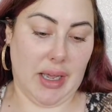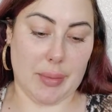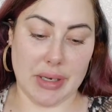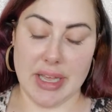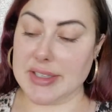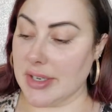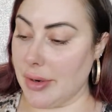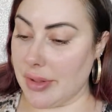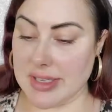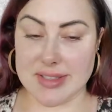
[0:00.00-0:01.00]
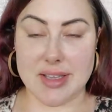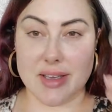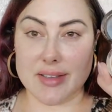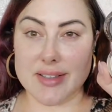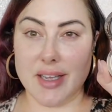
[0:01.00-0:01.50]
I would like to know these
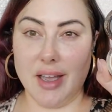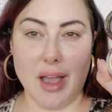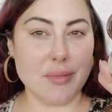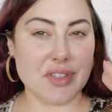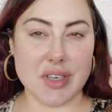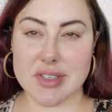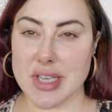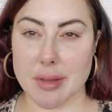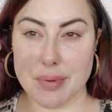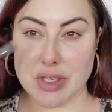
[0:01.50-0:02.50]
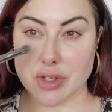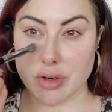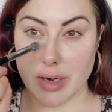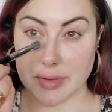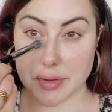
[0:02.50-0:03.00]
things. I'm just going to take a peach
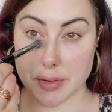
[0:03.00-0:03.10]
corrector.